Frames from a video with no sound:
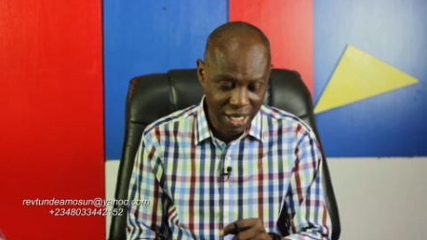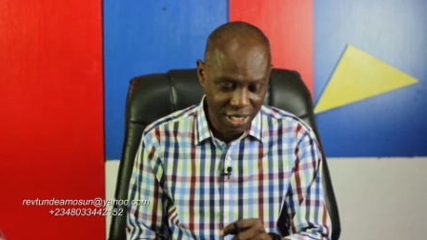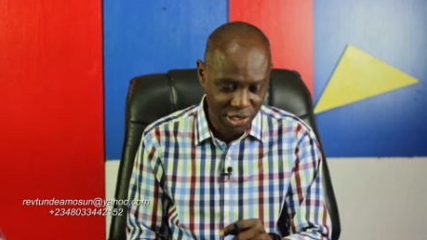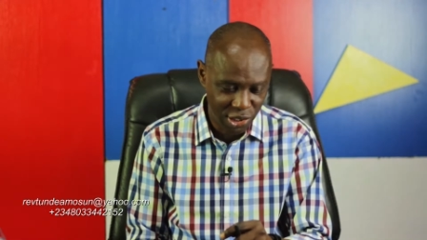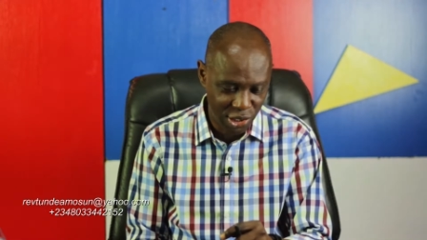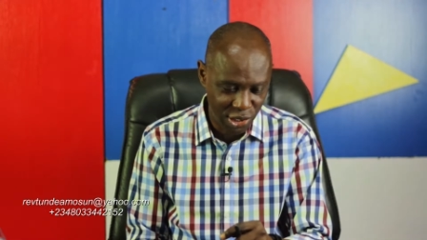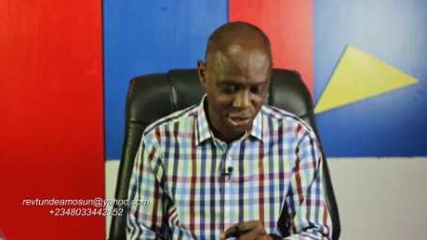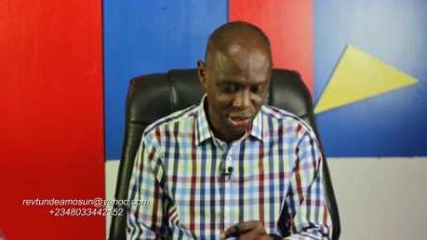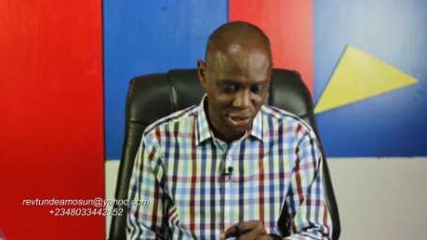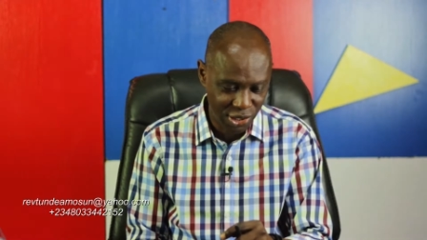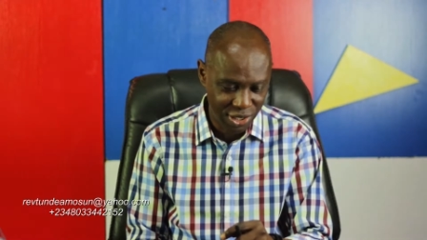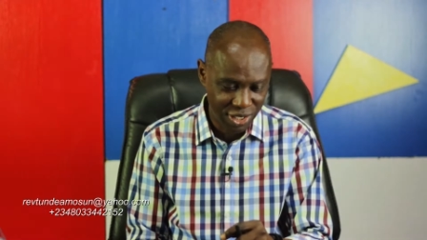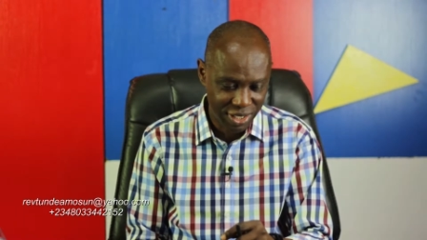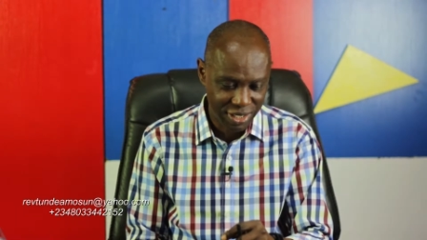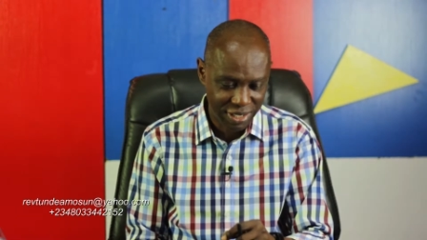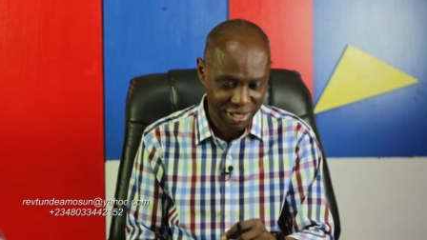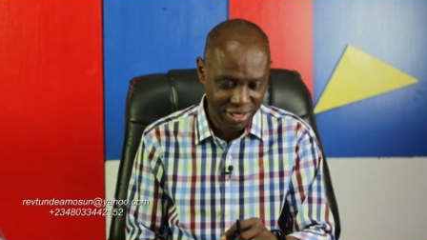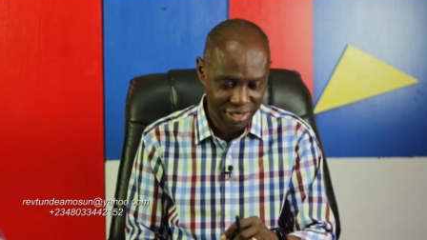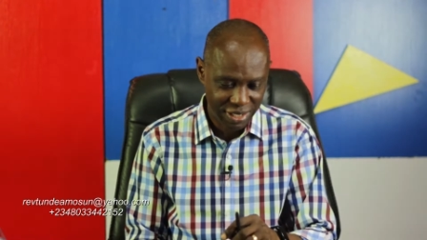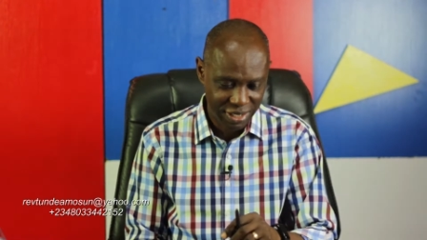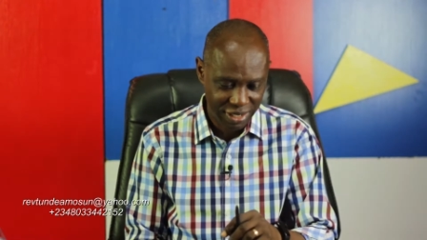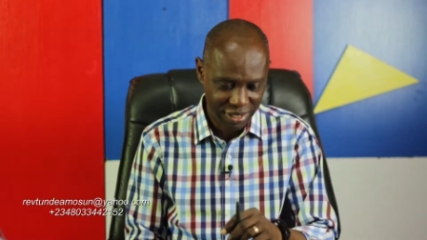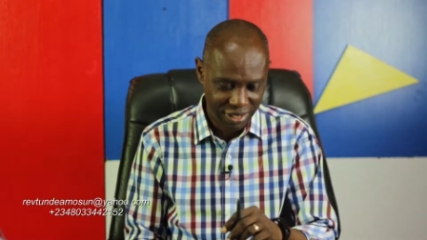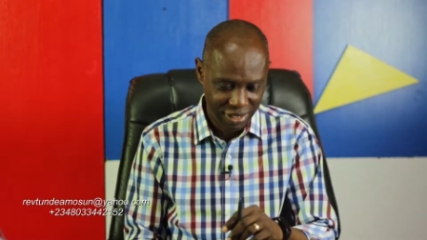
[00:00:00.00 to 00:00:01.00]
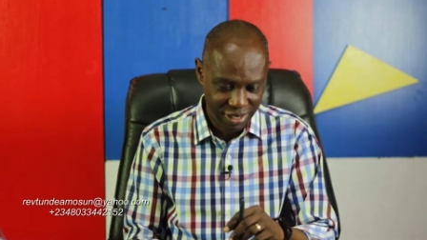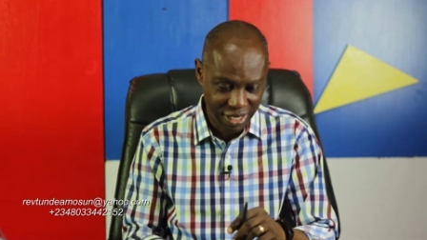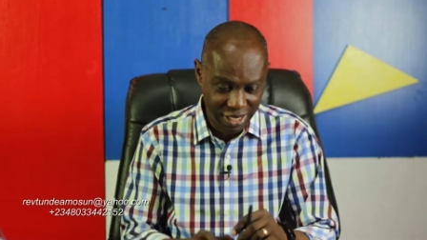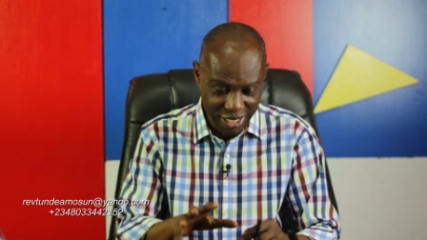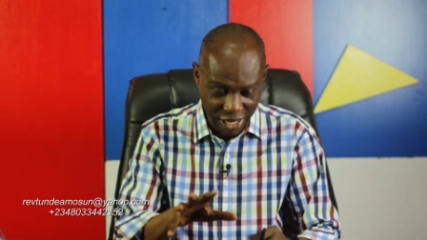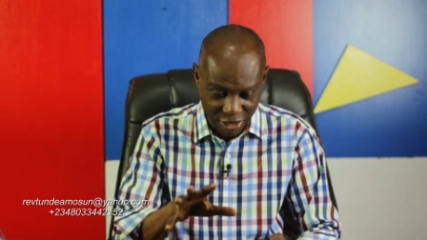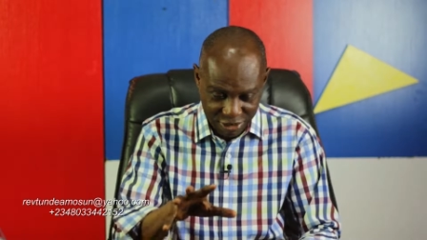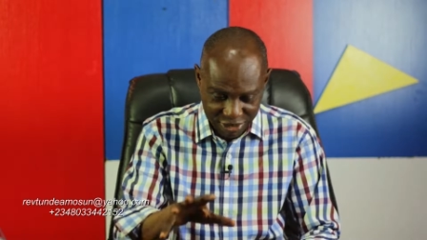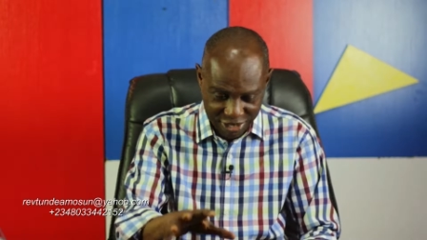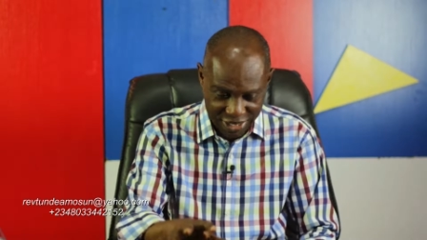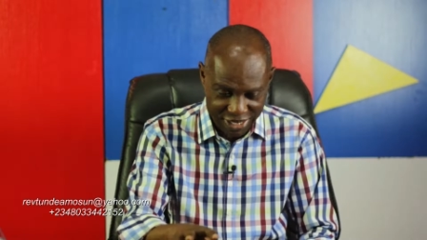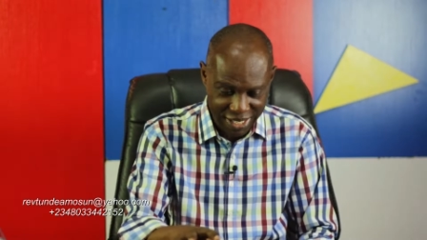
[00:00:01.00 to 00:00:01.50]
Jesus stretched
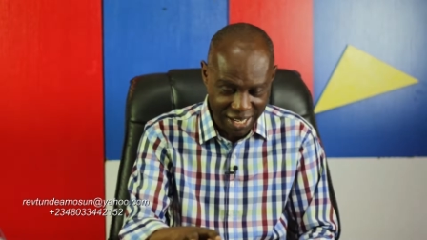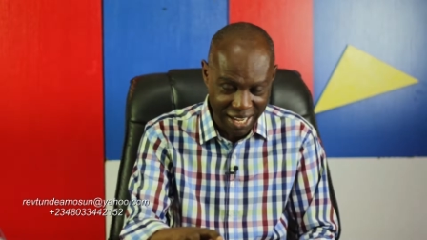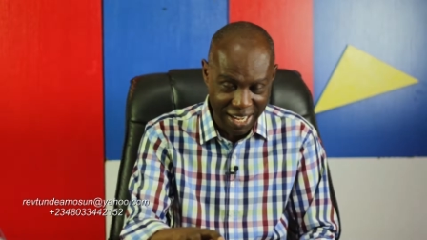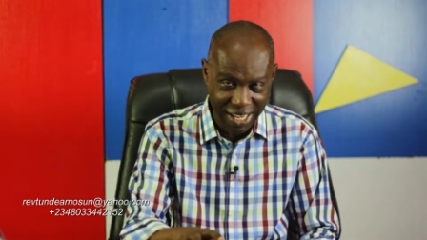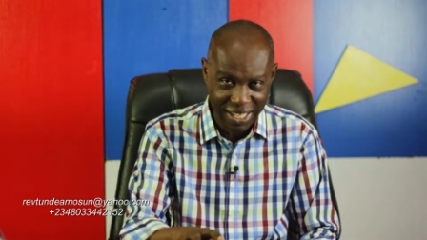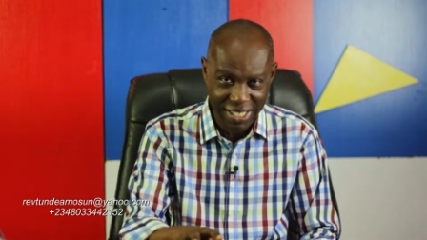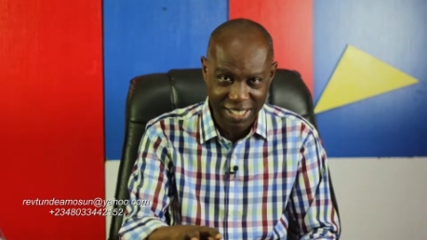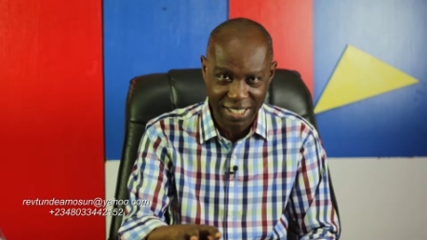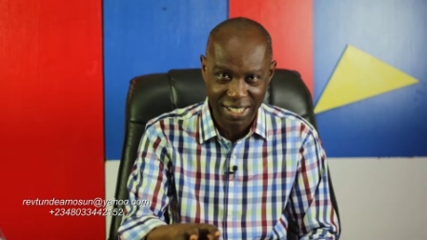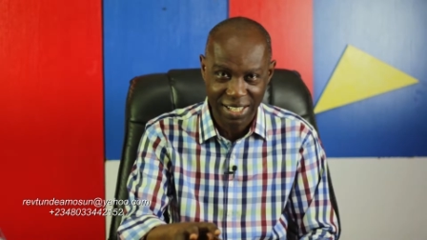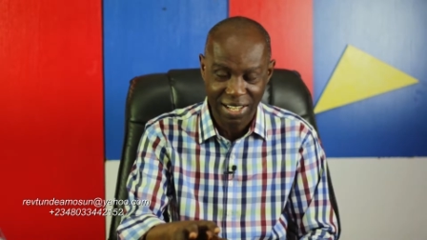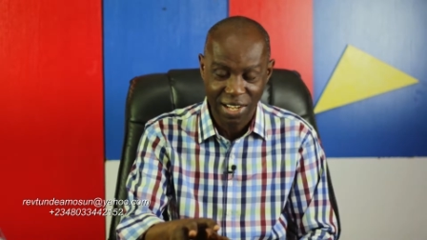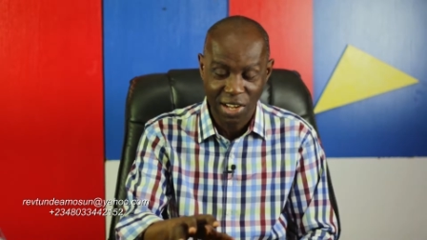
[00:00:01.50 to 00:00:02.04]
out his hand,